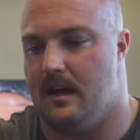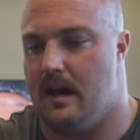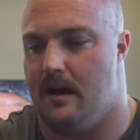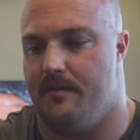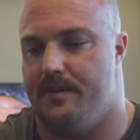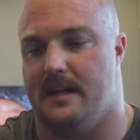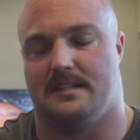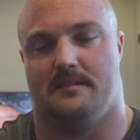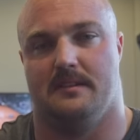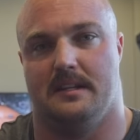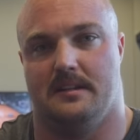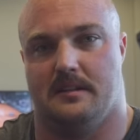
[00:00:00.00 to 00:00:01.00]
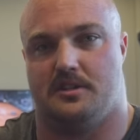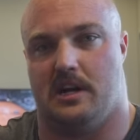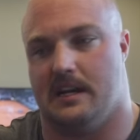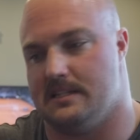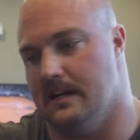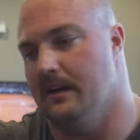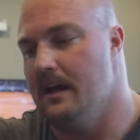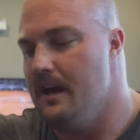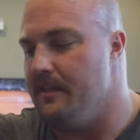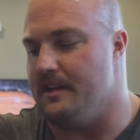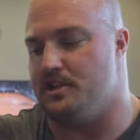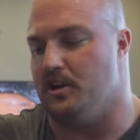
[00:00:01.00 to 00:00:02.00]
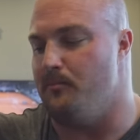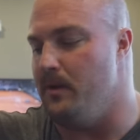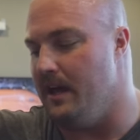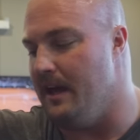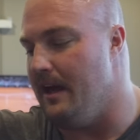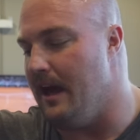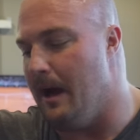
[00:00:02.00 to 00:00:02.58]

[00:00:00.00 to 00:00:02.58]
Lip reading: That didn't really do the trick. So this should be